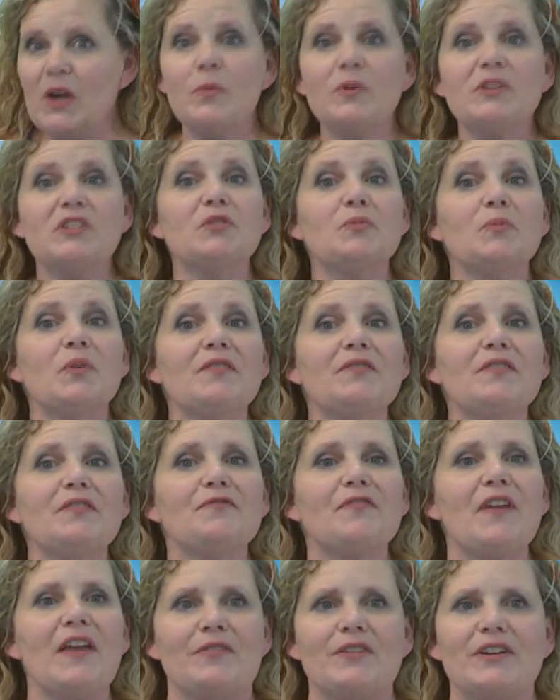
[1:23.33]
which is one of the
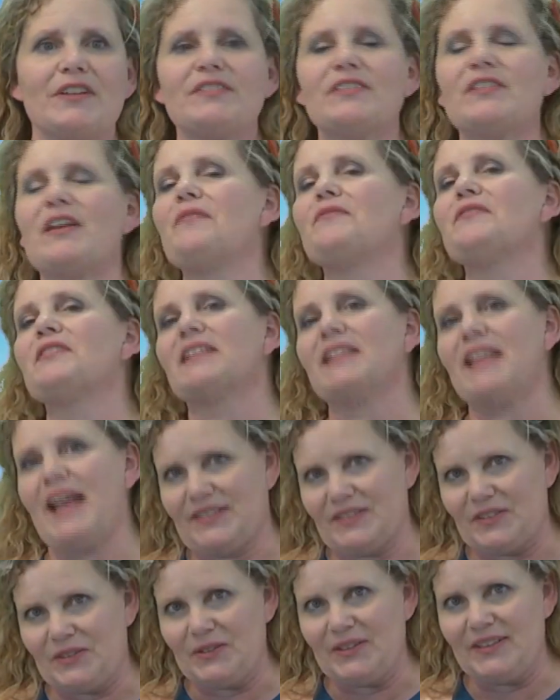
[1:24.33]
favorites of the
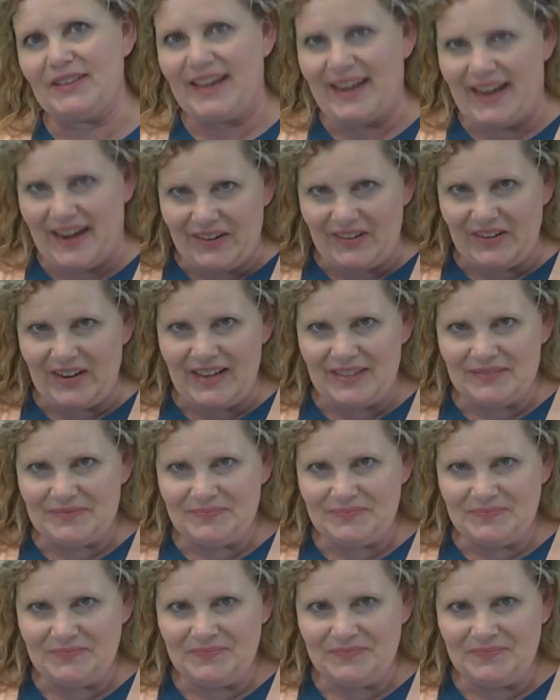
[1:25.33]
classical era.